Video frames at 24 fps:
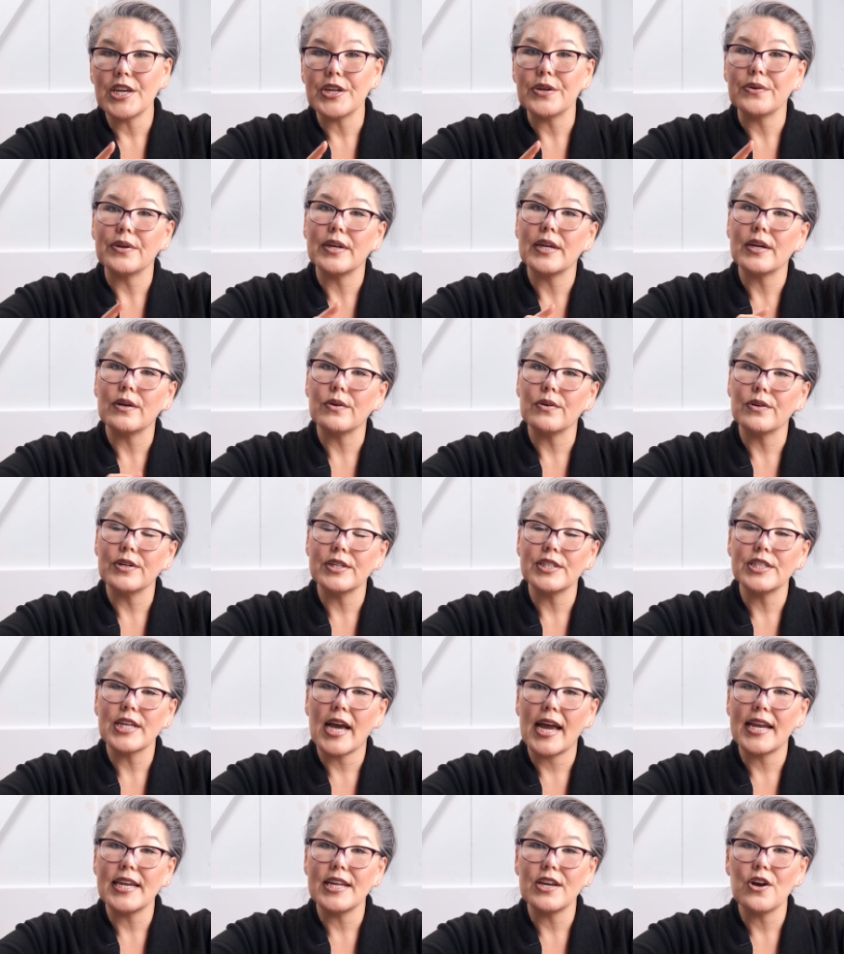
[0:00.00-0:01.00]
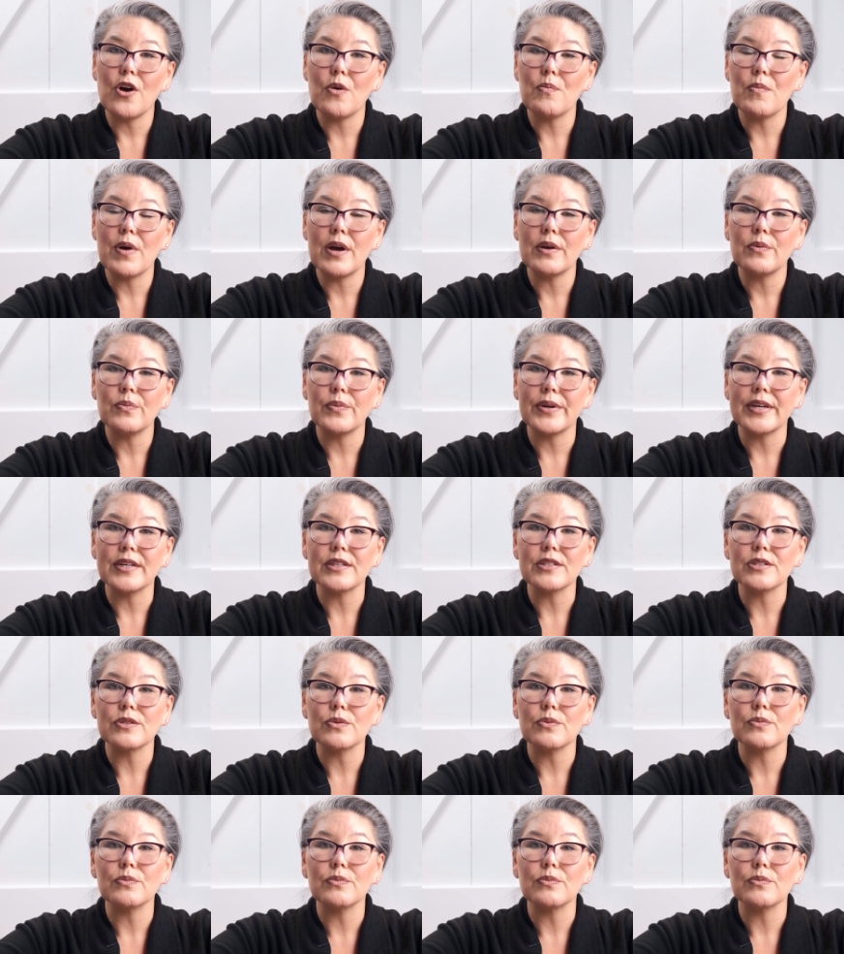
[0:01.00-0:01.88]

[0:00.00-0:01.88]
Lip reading: unit or a tiny home on wheels